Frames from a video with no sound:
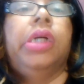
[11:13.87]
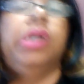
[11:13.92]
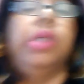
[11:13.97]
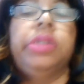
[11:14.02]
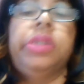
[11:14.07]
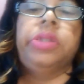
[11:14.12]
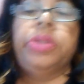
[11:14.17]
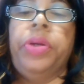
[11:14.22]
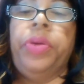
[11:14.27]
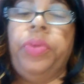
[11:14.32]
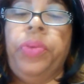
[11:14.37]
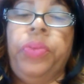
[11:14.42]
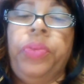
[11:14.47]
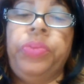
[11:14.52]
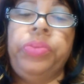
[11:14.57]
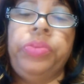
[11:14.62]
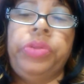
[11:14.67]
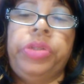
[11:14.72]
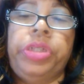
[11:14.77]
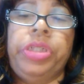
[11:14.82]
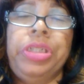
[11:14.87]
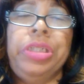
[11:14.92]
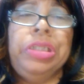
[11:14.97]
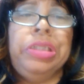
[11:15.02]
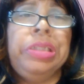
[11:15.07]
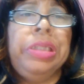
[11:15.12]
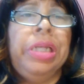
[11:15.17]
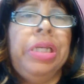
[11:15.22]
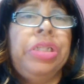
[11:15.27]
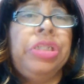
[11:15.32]
So she
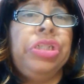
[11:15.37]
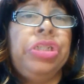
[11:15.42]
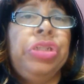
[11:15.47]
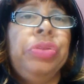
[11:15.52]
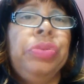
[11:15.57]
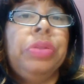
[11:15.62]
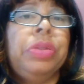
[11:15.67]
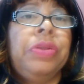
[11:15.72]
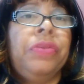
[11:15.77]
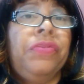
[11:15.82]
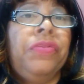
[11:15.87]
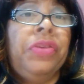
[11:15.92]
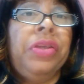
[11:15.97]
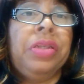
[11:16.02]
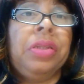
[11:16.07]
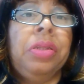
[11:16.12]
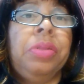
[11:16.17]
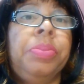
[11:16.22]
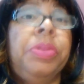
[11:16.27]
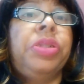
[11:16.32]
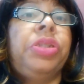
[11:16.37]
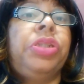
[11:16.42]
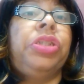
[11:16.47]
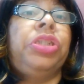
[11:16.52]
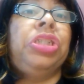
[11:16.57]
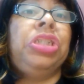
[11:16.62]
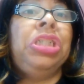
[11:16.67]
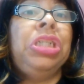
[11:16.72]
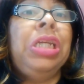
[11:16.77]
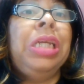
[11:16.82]
said she was a victim, but
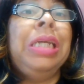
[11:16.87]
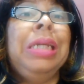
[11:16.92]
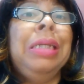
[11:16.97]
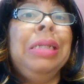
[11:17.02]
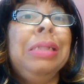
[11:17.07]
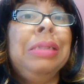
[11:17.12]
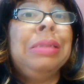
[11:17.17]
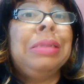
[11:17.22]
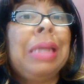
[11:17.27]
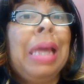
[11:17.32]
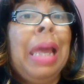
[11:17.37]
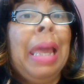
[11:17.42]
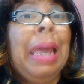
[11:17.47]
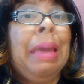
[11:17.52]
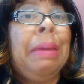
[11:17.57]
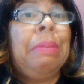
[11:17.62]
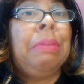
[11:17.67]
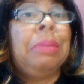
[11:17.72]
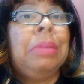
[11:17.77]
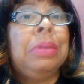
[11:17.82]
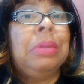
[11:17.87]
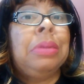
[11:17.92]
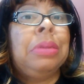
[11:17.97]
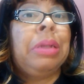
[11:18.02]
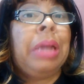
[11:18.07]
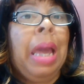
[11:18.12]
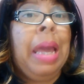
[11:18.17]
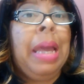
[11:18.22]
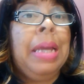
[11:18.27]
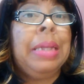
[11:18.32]
she is a
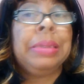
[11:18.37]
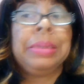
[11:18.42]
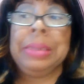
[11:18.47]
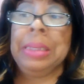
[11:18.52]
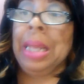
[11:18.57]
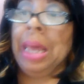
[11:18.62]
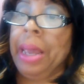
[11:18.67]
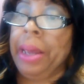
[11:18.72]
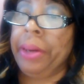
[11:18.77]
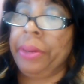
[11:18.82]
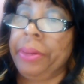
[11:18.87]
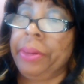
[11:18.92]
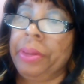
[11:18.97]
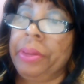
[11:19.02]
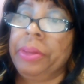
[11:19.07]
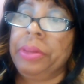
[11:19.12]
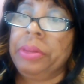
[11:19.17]
gaslighter.